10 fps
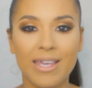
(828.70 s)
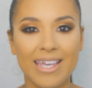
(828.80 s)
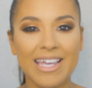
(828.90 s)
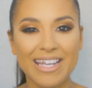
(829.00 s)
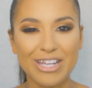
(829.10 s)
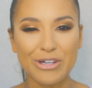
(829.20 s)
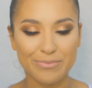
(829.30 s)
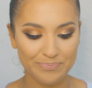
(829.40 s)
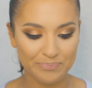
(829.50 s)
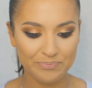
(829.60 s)
He
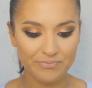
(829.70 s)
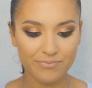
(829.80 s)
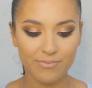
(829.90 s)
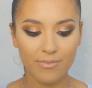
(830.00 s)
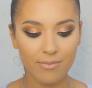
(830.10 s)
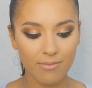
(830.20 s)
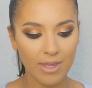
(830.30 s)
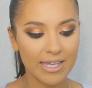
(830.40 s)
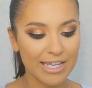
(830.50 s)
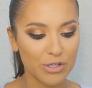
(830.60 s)
knew.
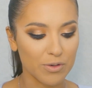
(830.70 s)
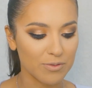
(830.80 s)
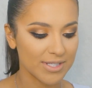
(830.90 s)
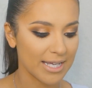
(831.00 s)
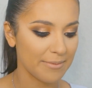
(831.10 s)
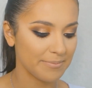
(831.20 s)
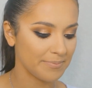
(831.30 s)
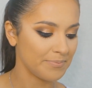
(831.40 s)
He knew what was up.